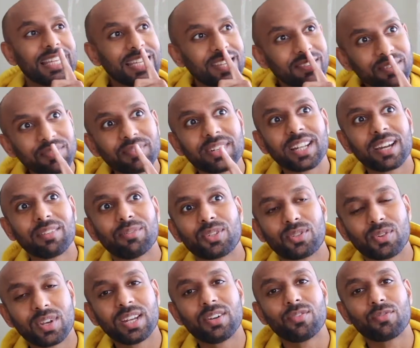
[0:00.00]
even when I was
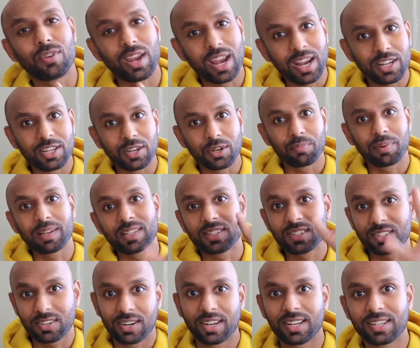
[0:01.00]
in radio, my
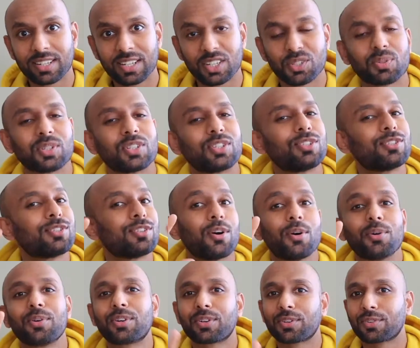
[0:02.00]
starting days was
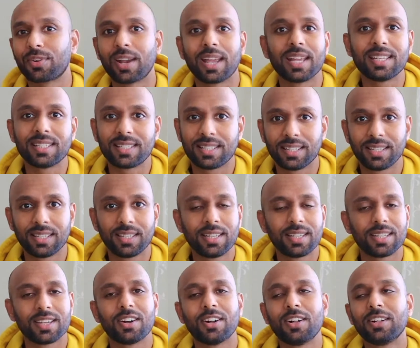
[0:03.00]
so crazy,
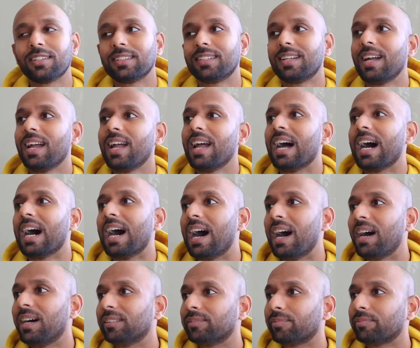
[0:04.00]
y'all.
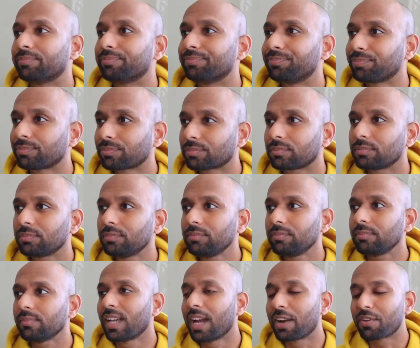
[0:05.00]

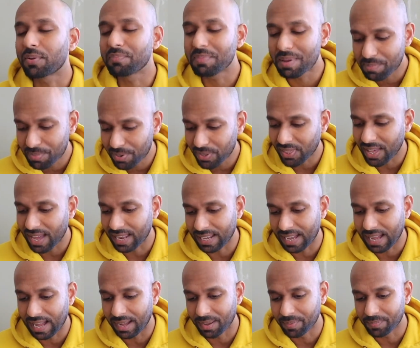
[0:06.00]
I remember that
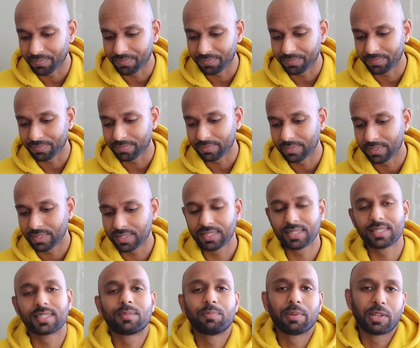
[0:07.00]

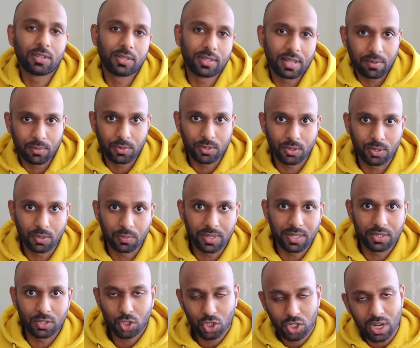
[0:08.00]
because I was
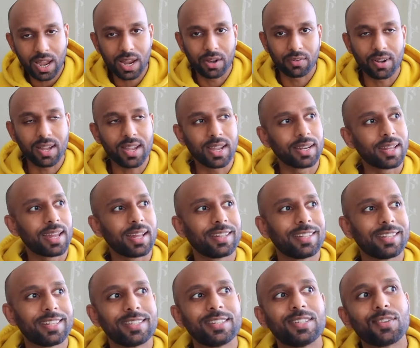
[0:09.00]
always shy, right?
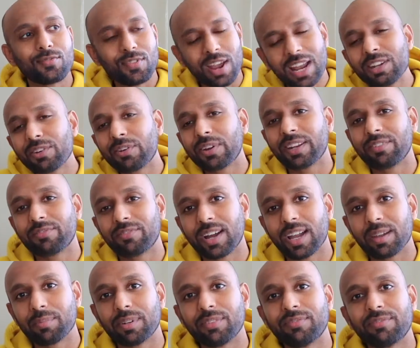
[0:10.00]
And then the radio
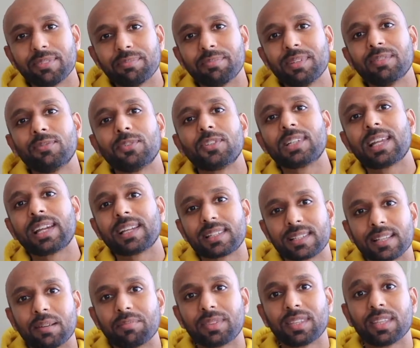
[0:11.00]
environment for me was like
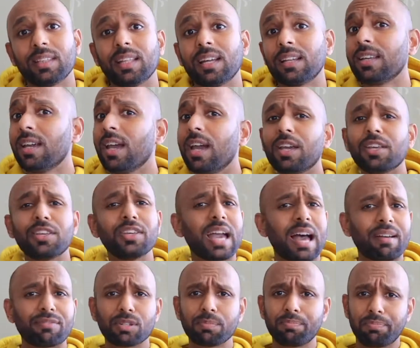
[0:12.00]
something that you
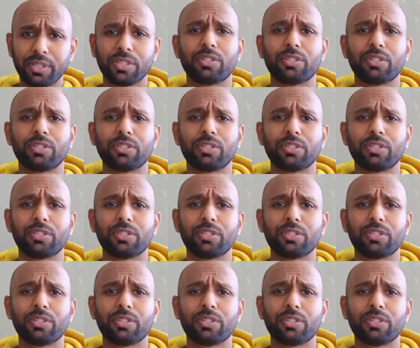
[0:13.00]
have to be